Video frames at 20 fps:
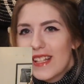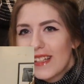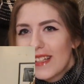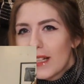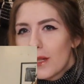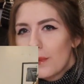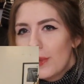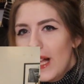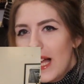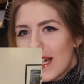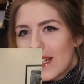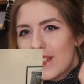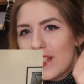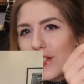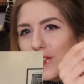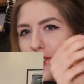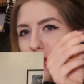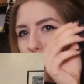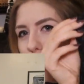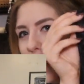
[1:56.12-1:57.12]
like a black
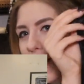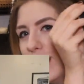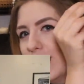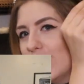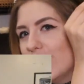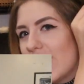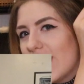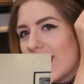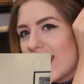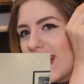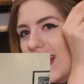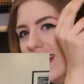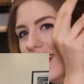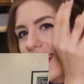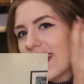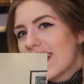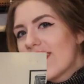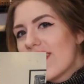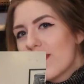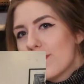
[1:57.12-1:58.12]
t-shirt but elevated. I
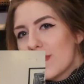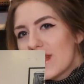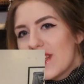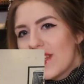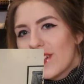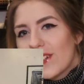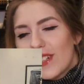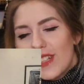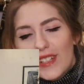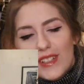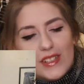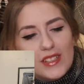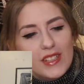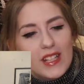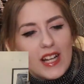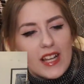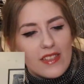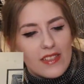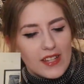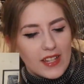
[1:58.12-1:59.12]
liked the material.
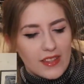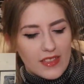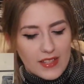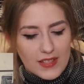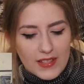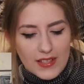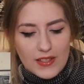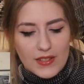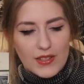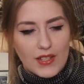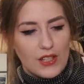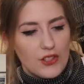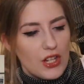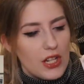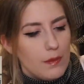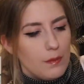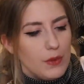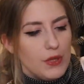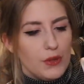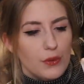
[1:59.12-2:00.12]
I think this is such
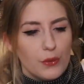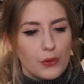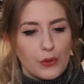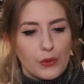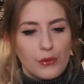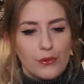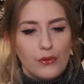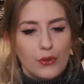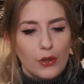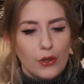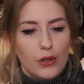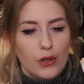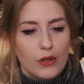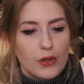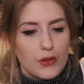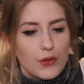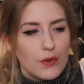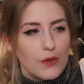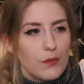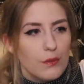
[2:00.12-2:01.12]
a
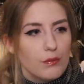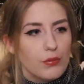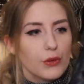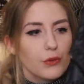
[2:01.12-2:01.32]
beautiful sort of